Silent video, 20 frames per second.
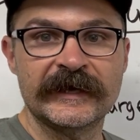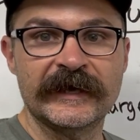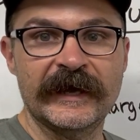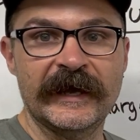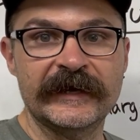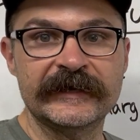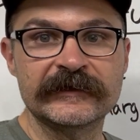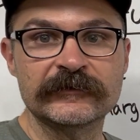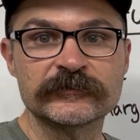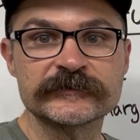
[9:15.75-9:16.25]

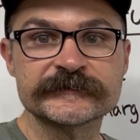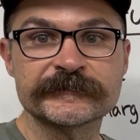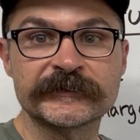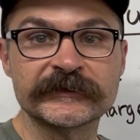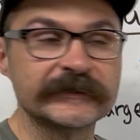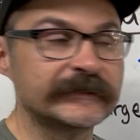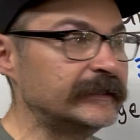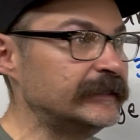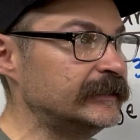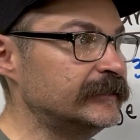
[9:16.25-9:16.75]
and it was
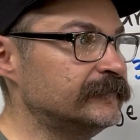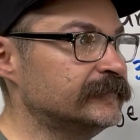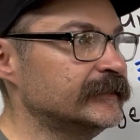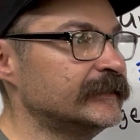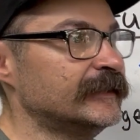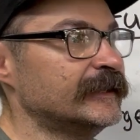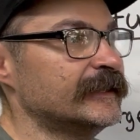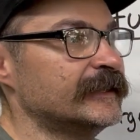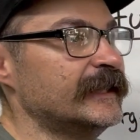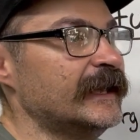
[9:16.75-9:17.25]
believed
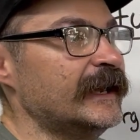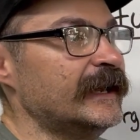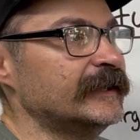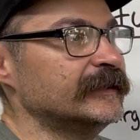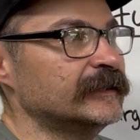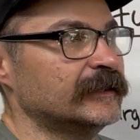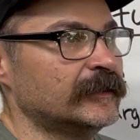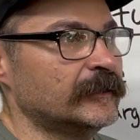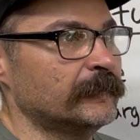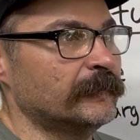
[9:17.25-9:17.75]

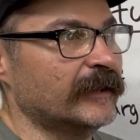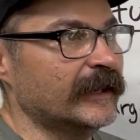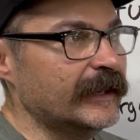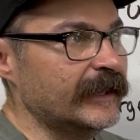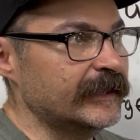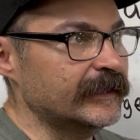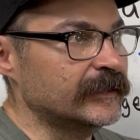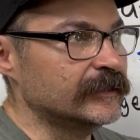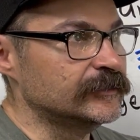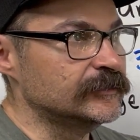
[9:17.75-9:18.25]
that
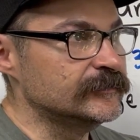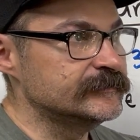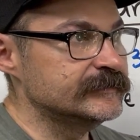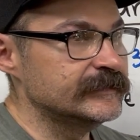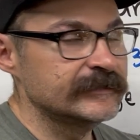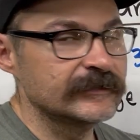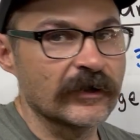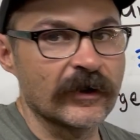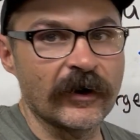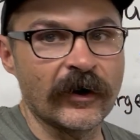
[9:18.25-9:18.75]
by
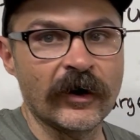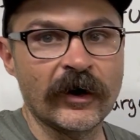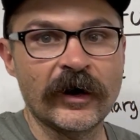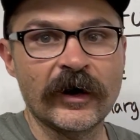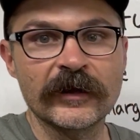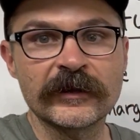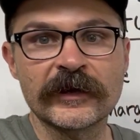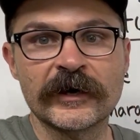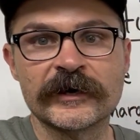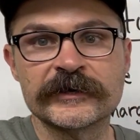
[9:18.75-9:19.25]
using
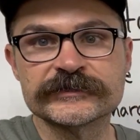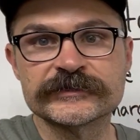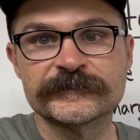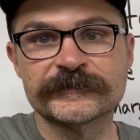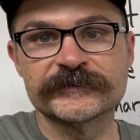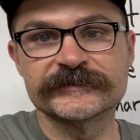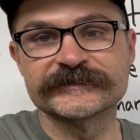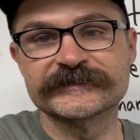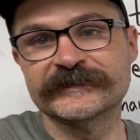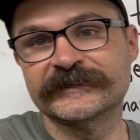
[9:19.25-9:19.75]
all
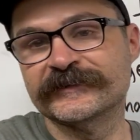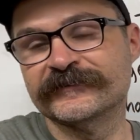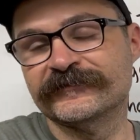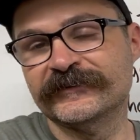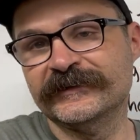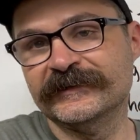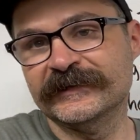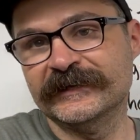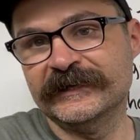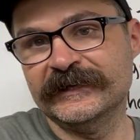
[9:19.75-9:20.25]
100% of
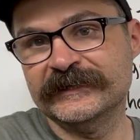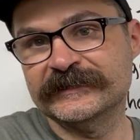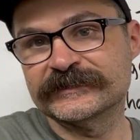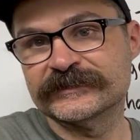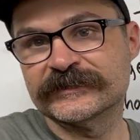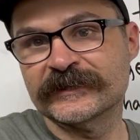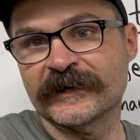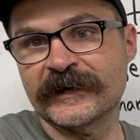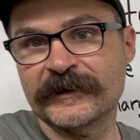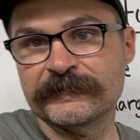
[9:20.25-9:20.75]
it
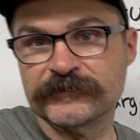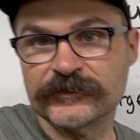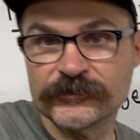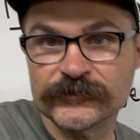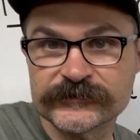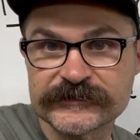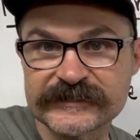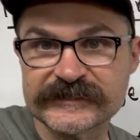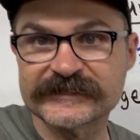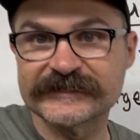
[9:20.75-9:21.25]
each time
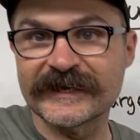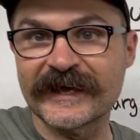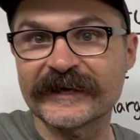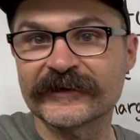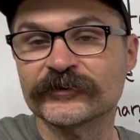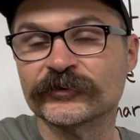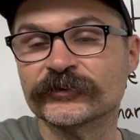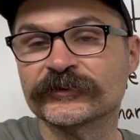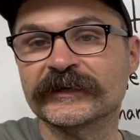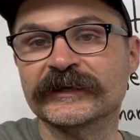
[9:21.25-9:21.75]
you
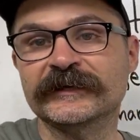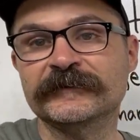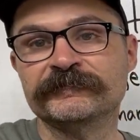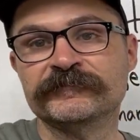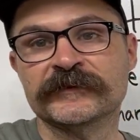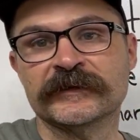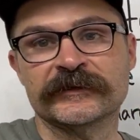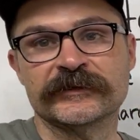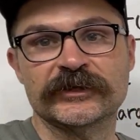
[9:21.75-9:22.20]
cycled it,